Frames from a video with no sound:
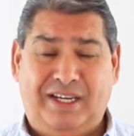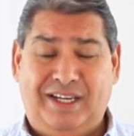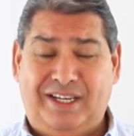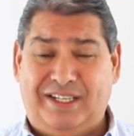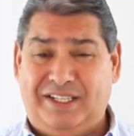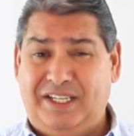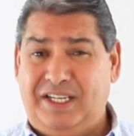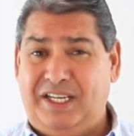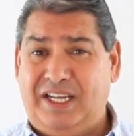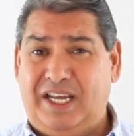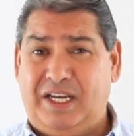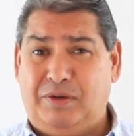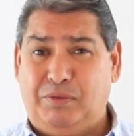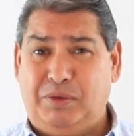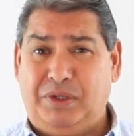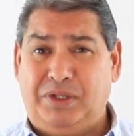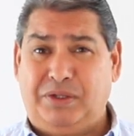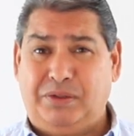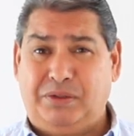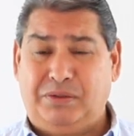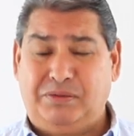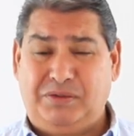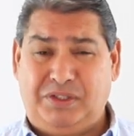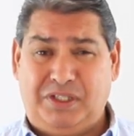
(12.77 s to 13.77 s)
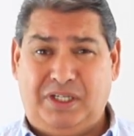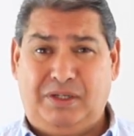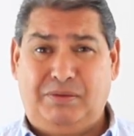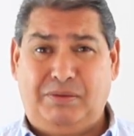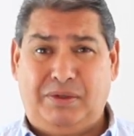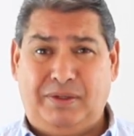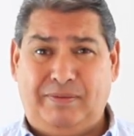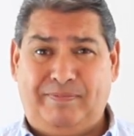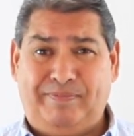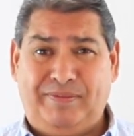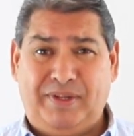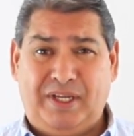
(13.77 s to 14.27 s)
and in the end we thought, do you know
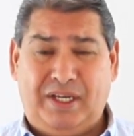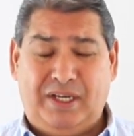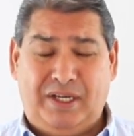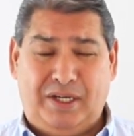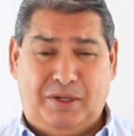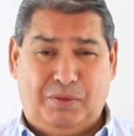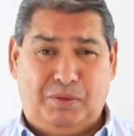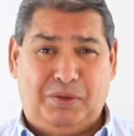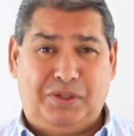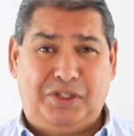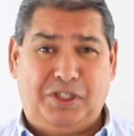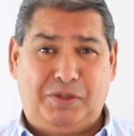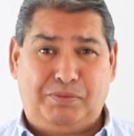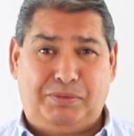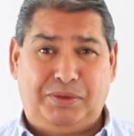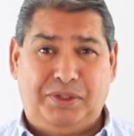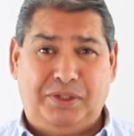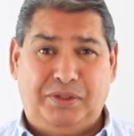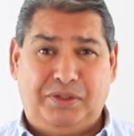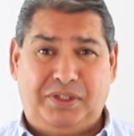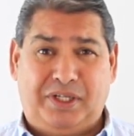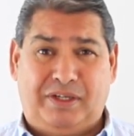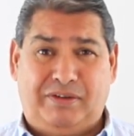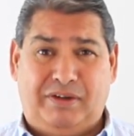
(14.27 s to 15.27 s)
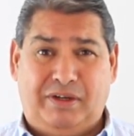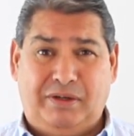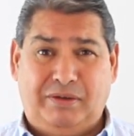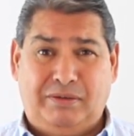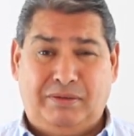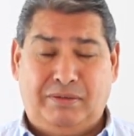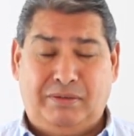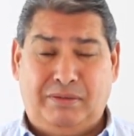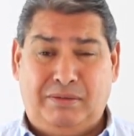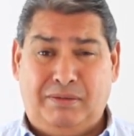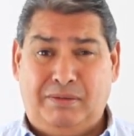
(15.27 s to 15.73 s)
what, we'll just produce our own.